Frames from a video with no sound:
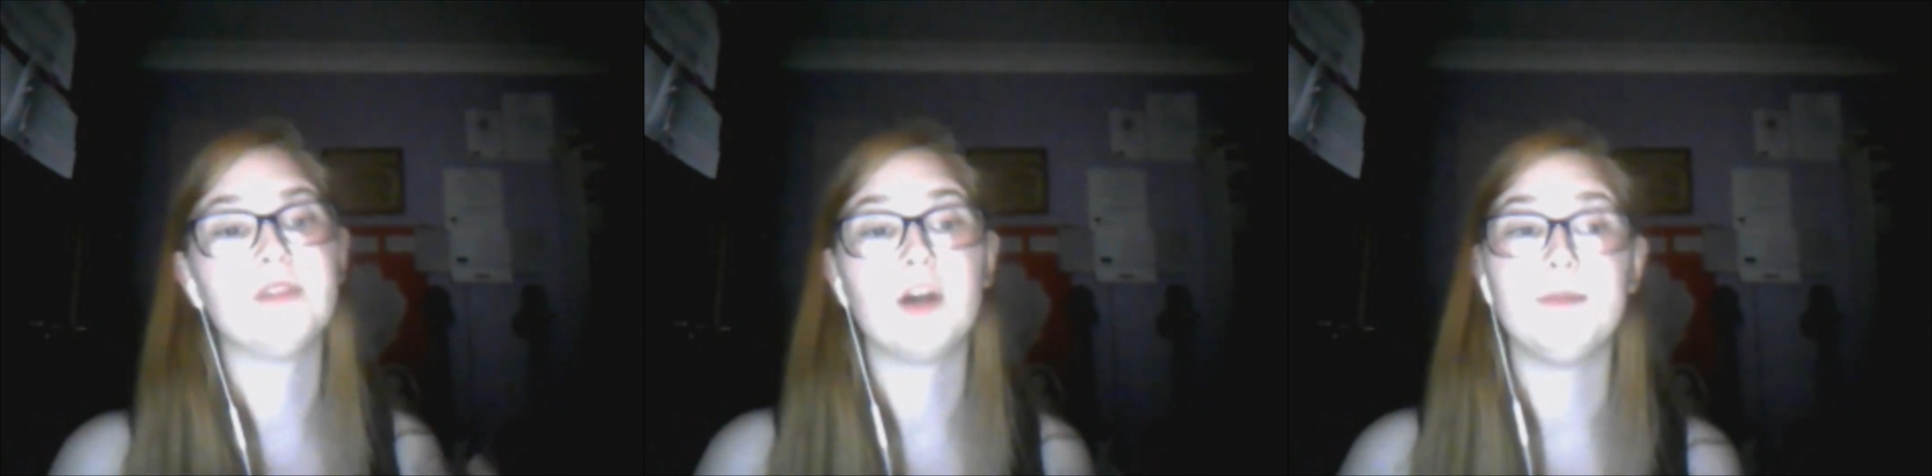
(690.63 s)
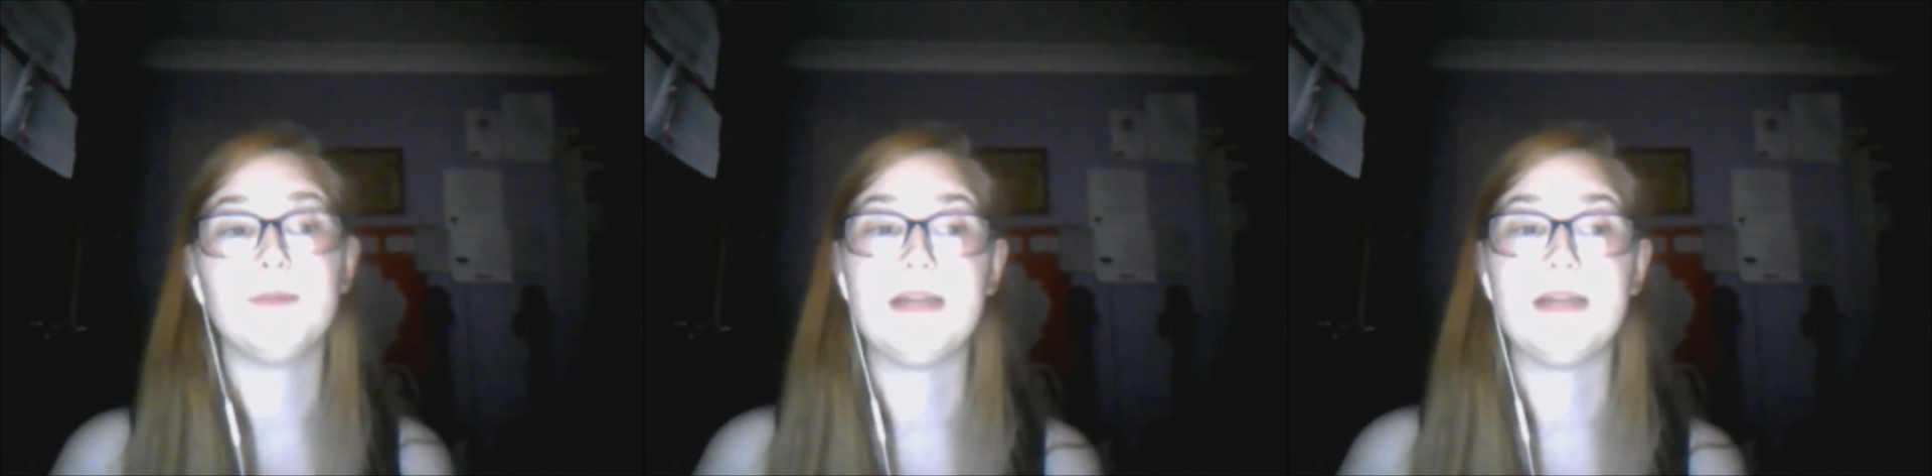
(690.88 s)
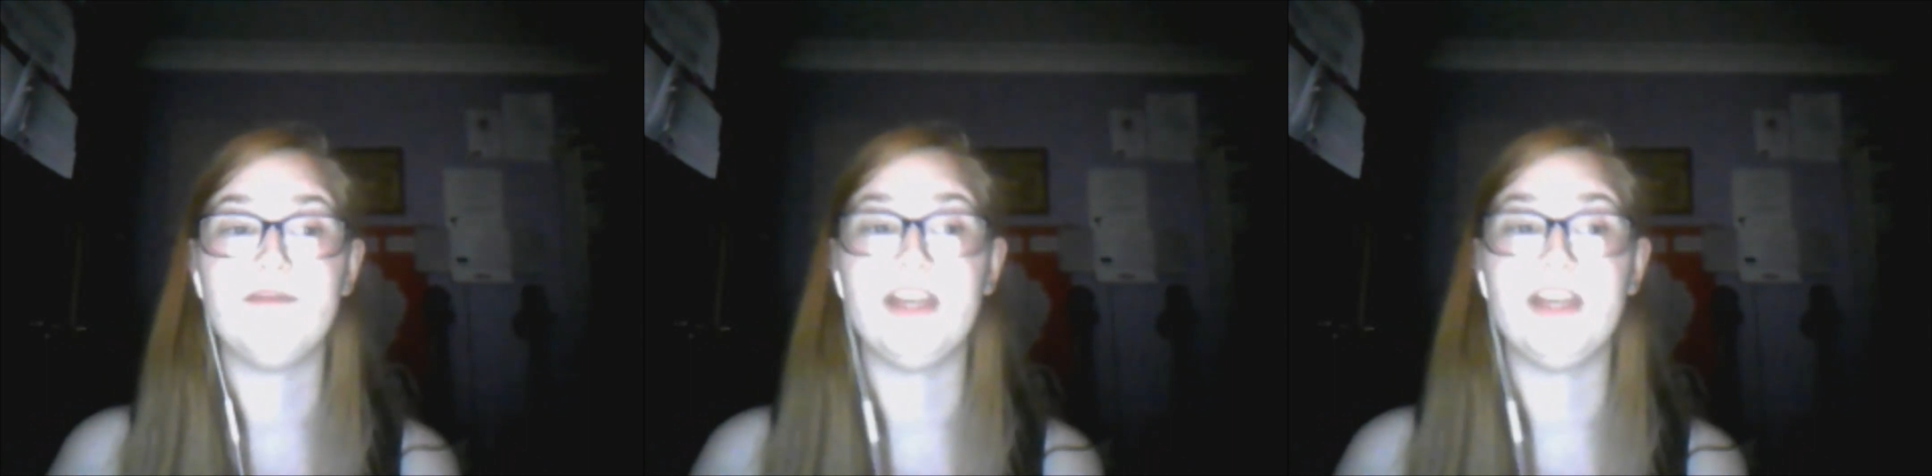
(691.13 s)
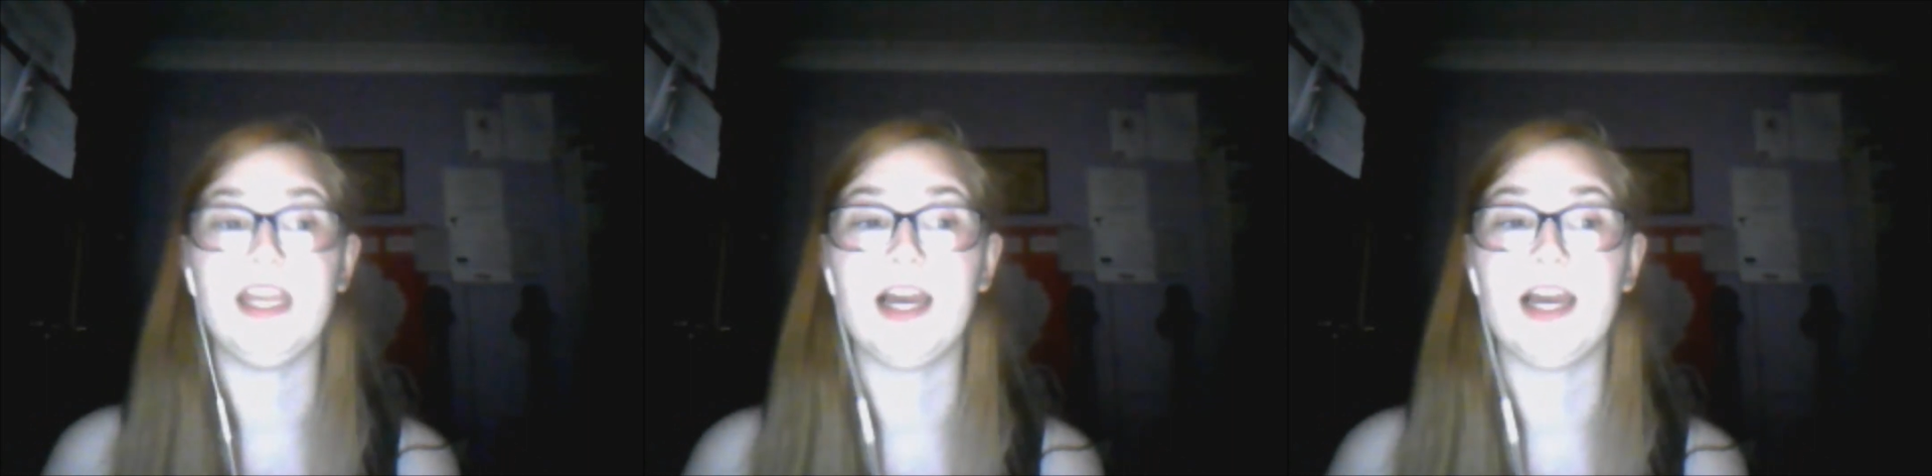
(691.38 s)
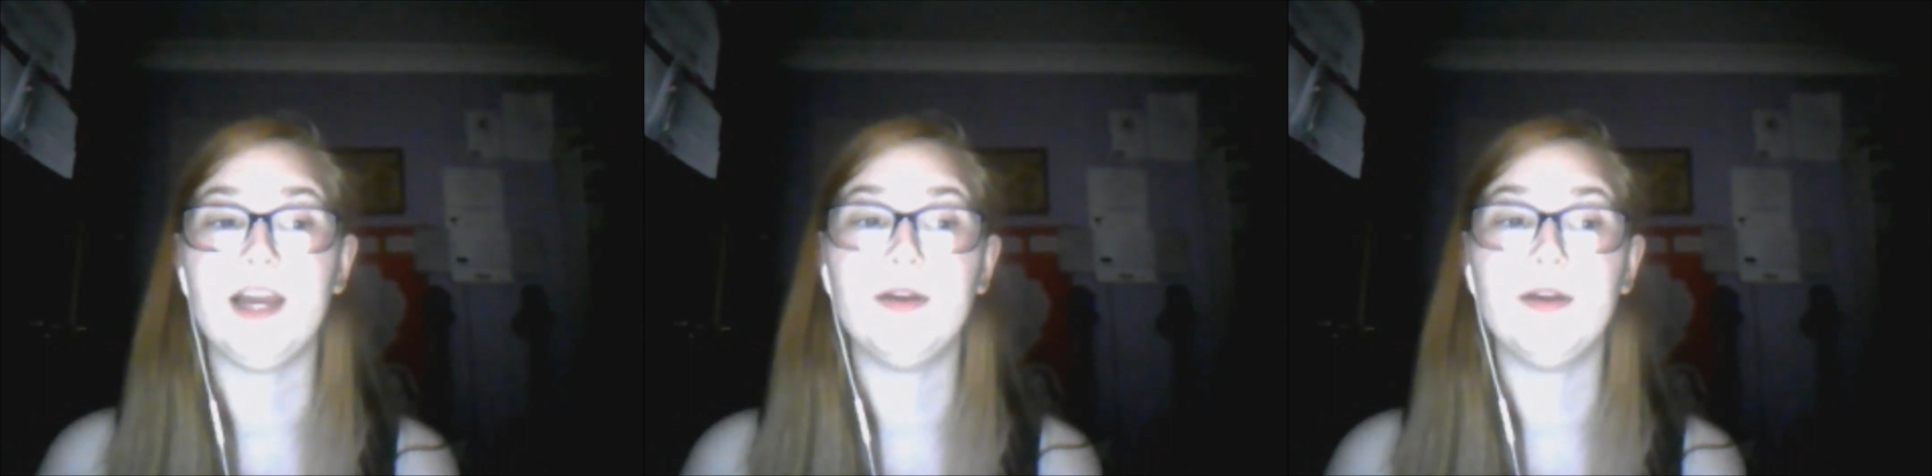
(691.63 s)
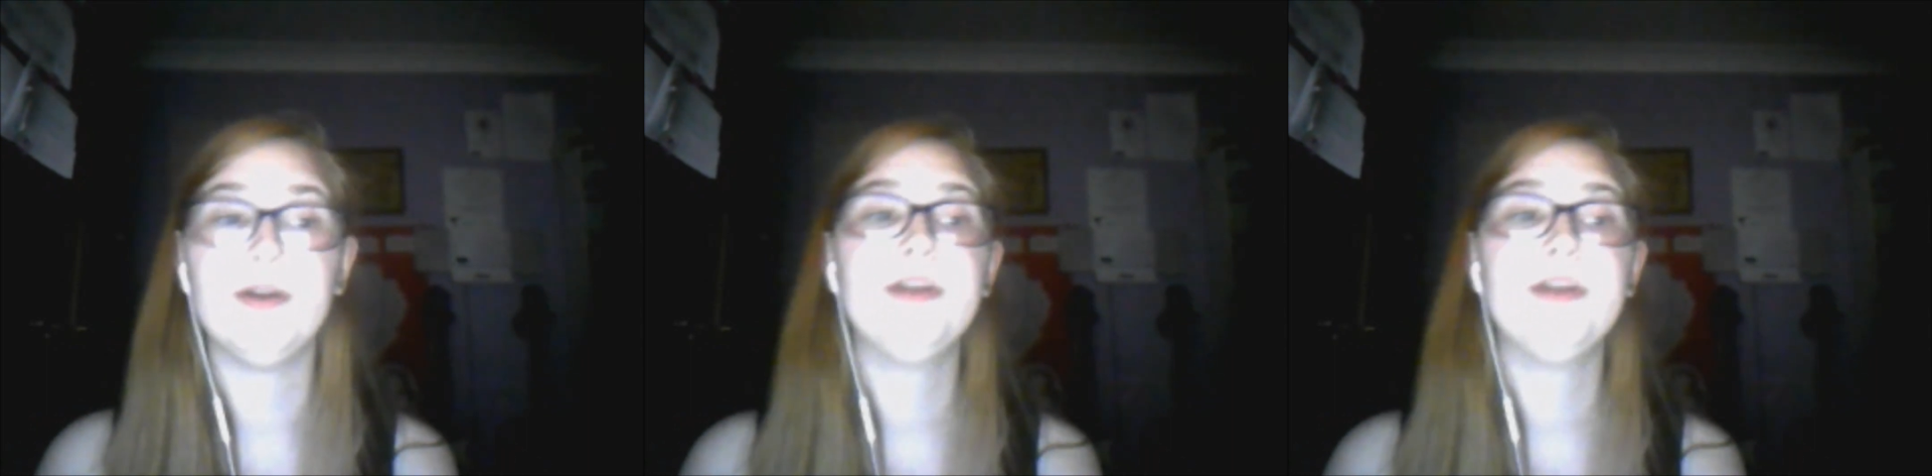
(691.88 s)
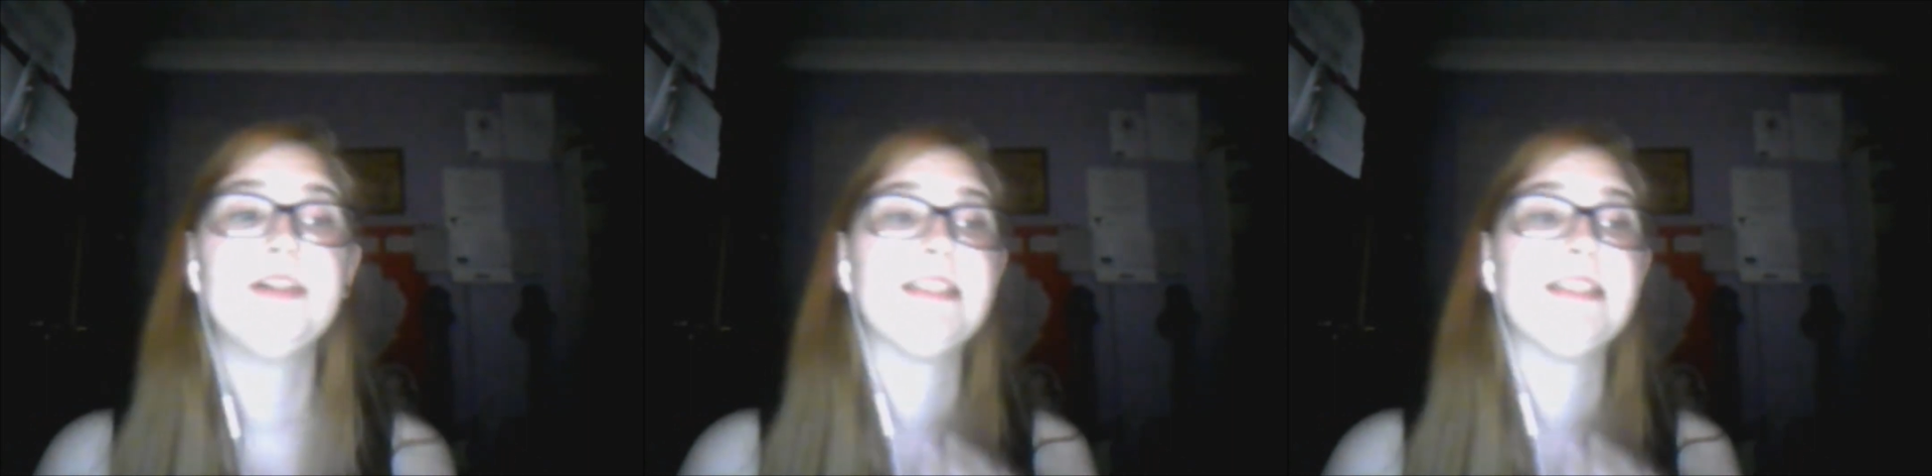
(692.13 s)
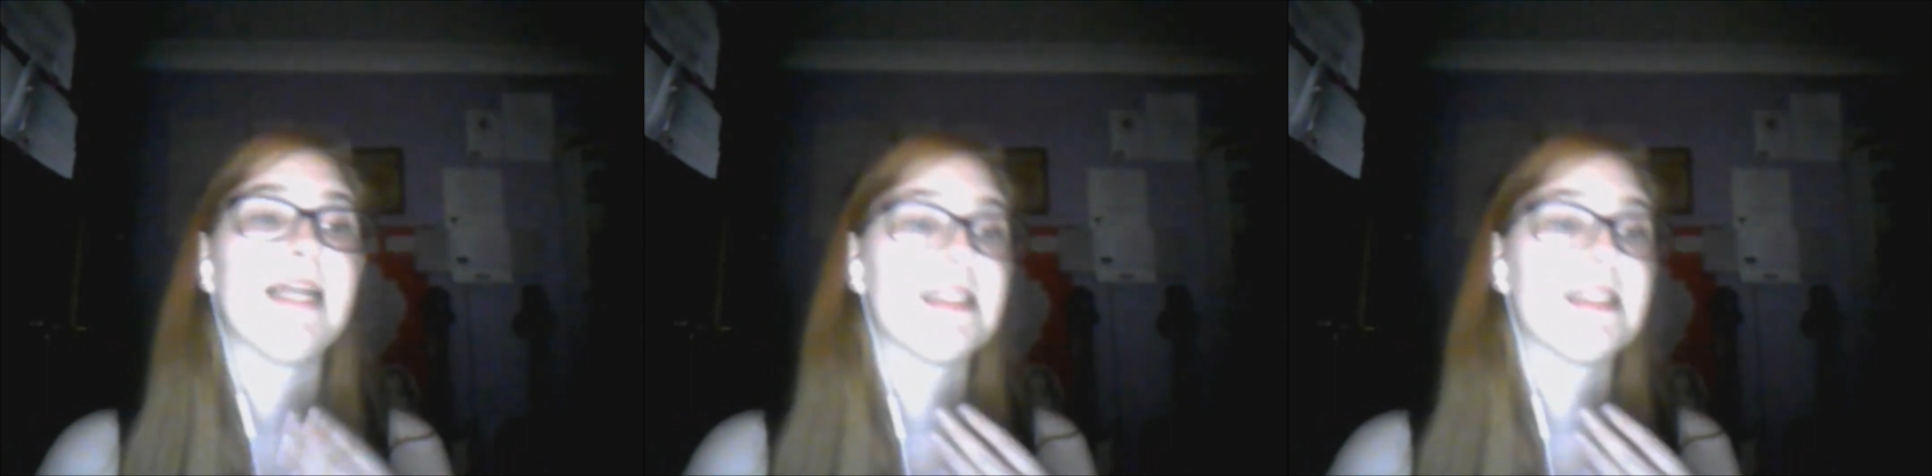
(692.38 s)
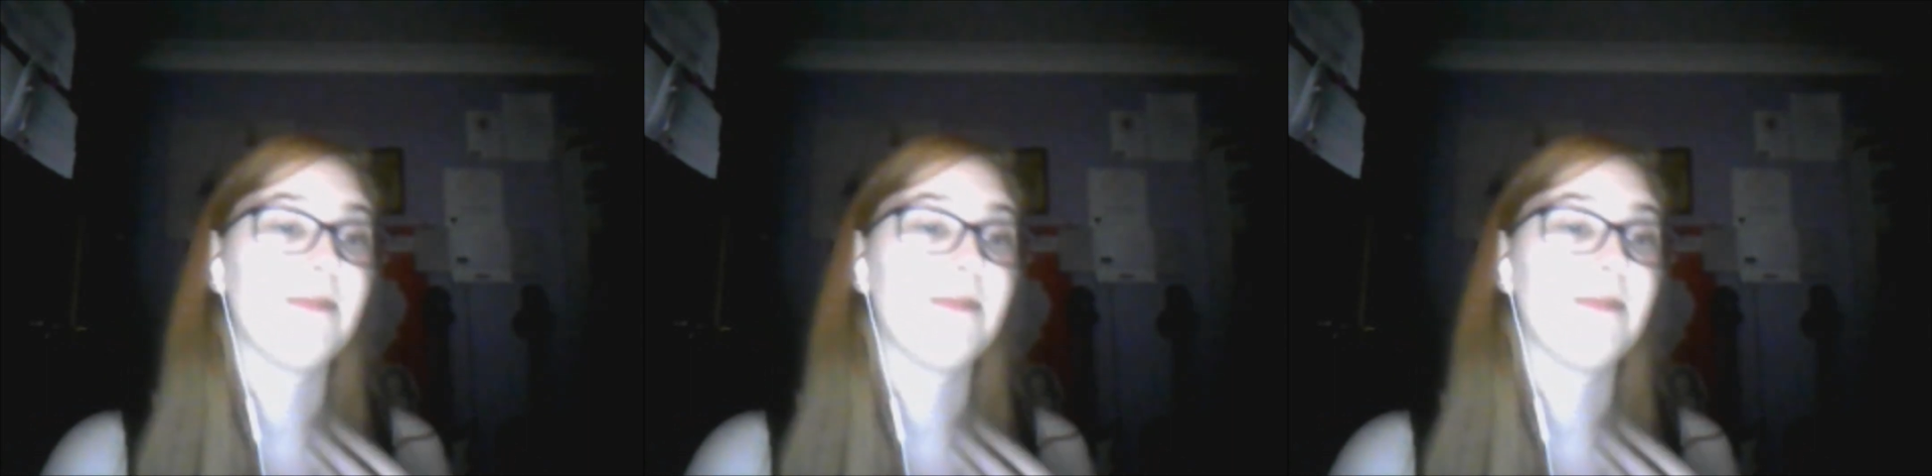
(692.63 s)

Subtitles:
top 10 video to get some